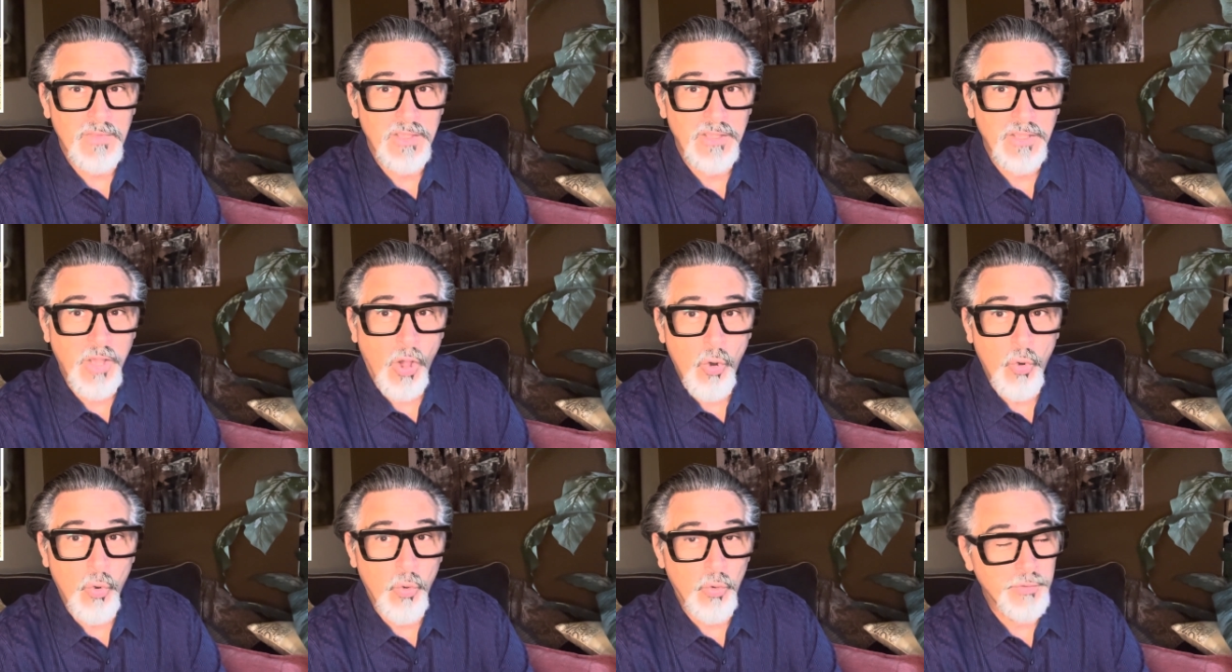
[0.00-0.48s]

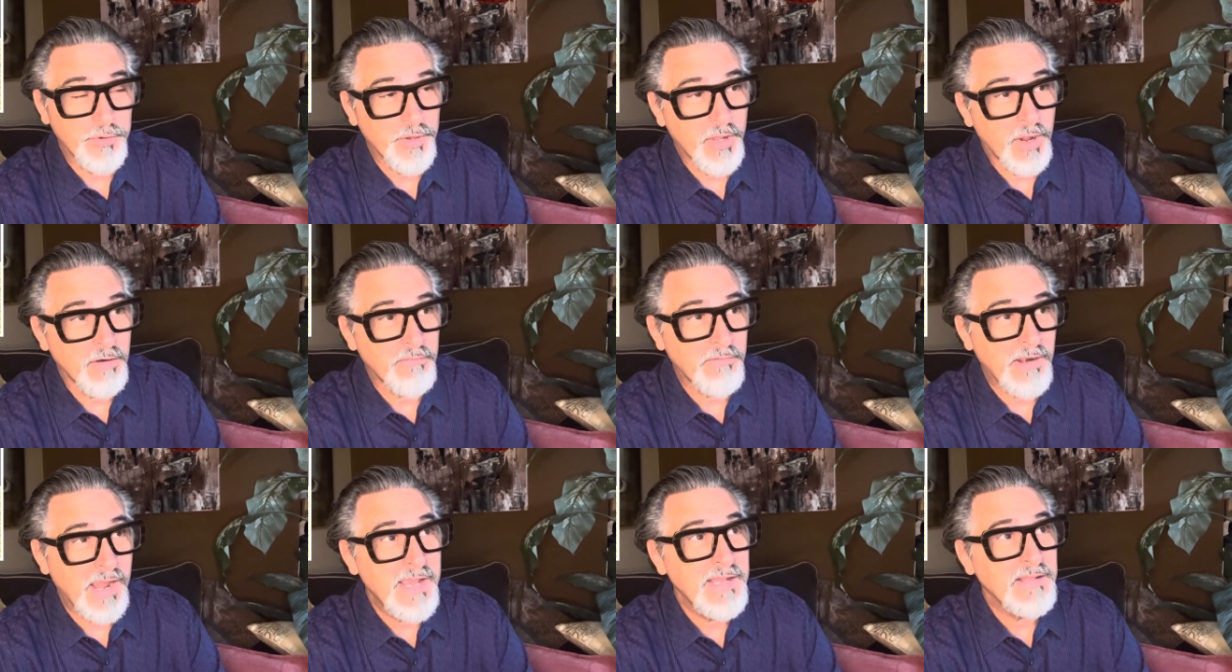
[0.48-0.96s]
Gold,
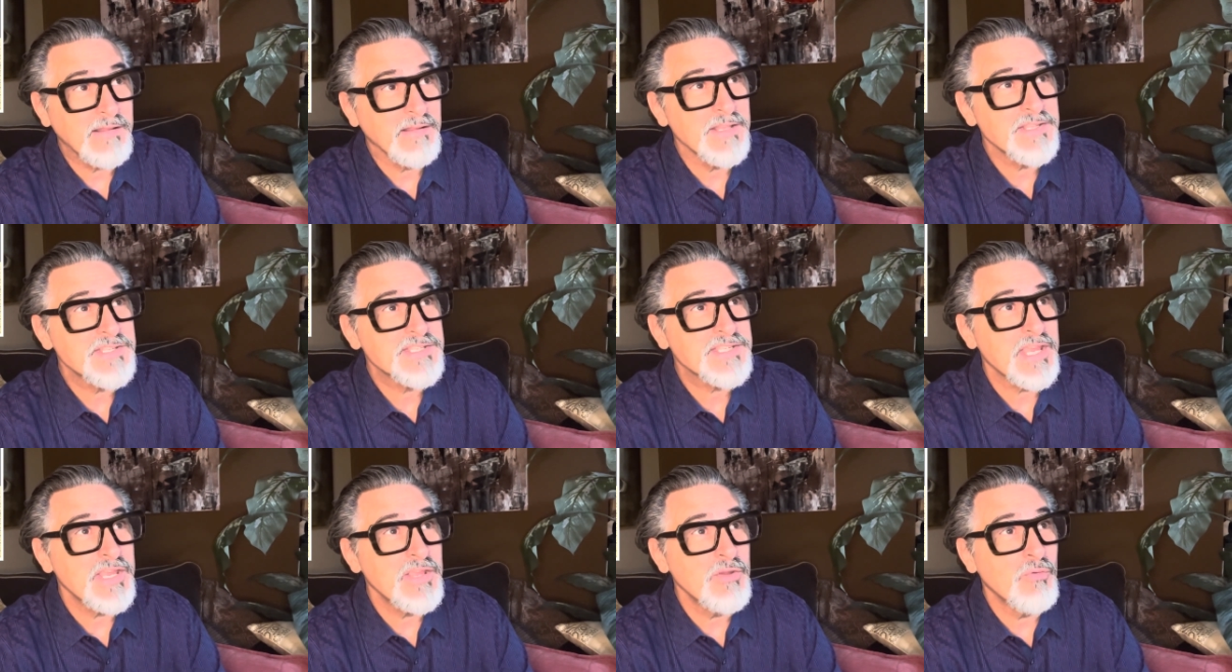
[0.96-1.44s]
all right,
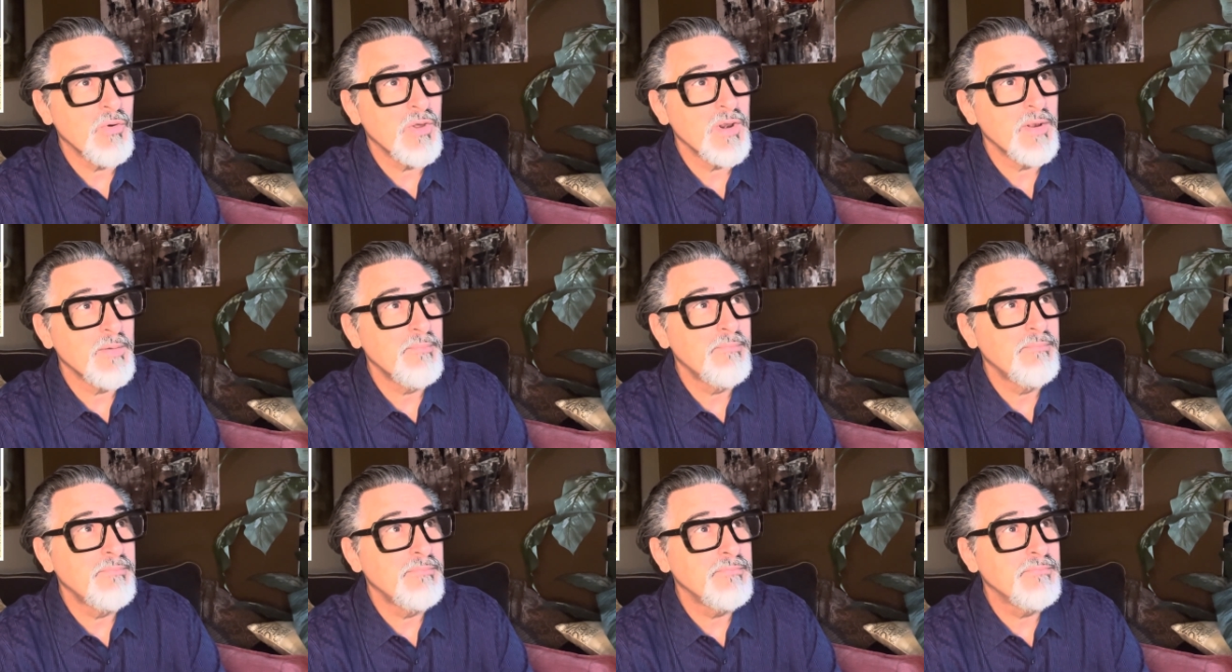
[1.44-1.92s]
let's say you
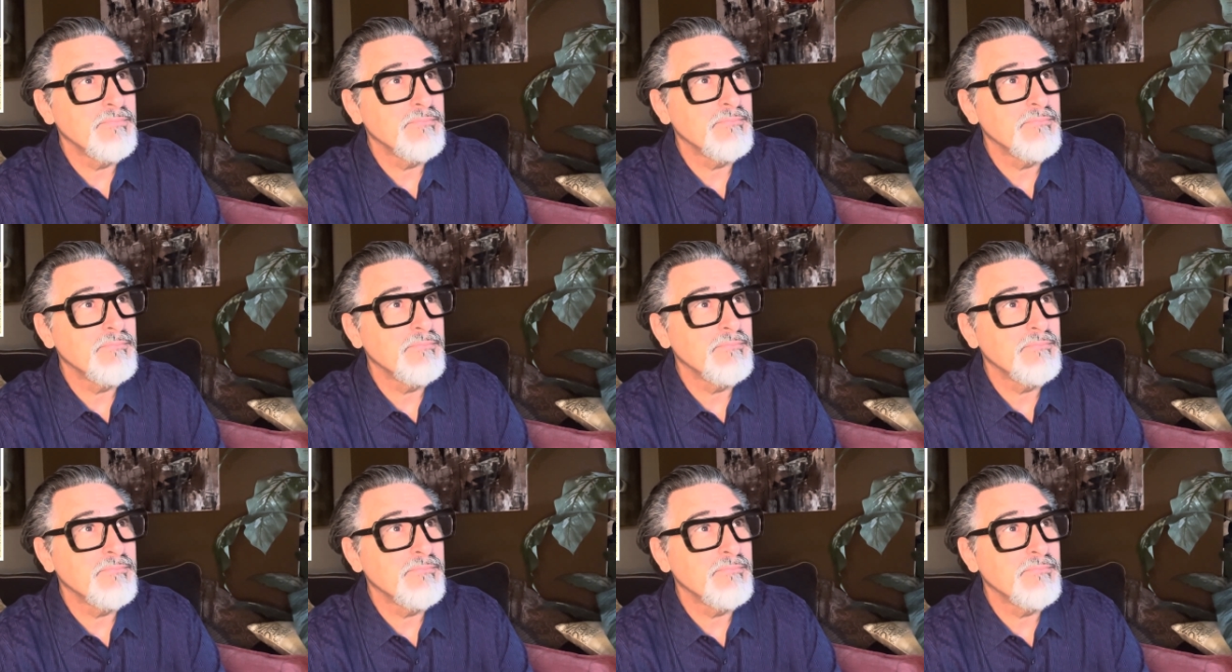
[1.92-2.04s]
want